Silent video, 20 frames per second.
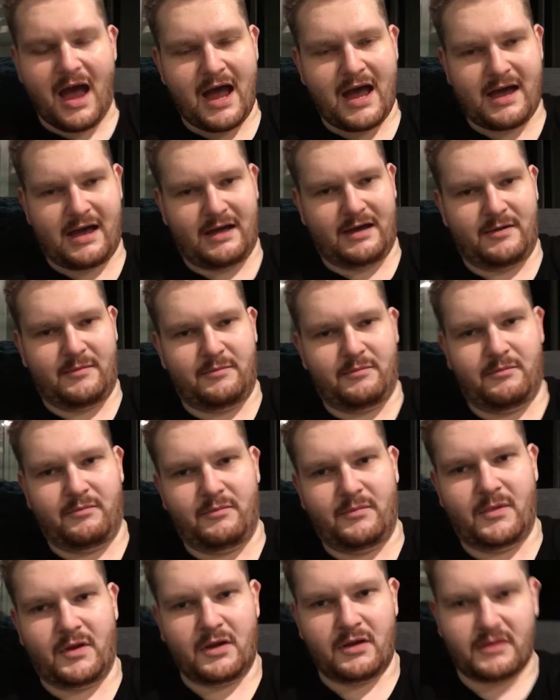
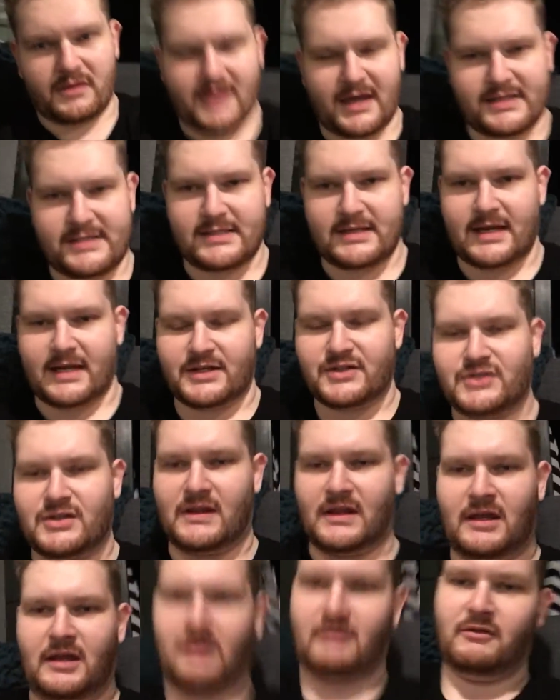That didn't
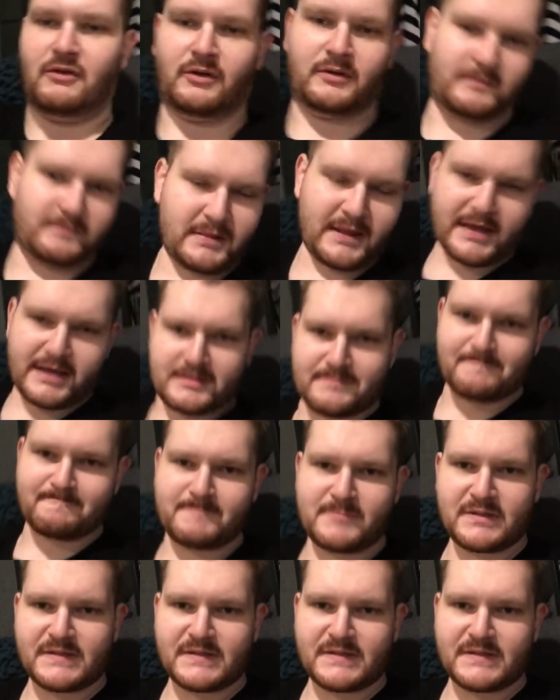actually go to plan.